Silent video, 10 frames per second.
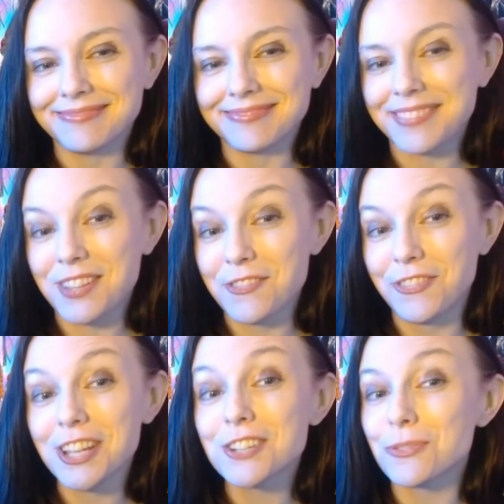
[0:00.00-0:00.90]
The
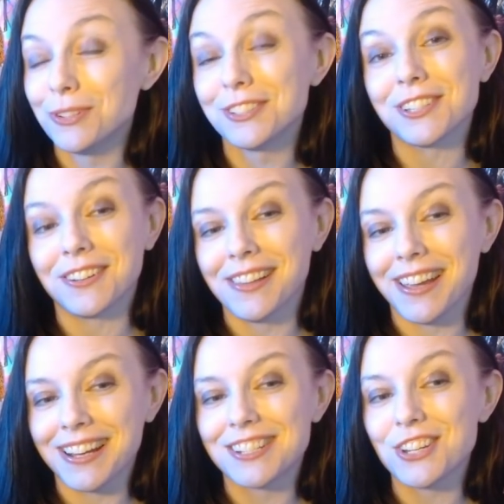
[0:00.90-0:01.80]
visuals are
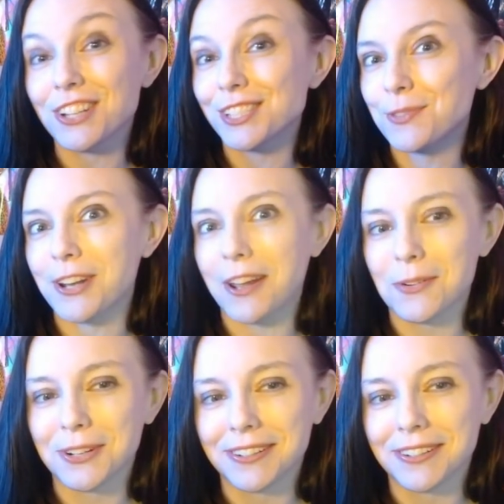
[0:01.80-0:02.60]
like just what I would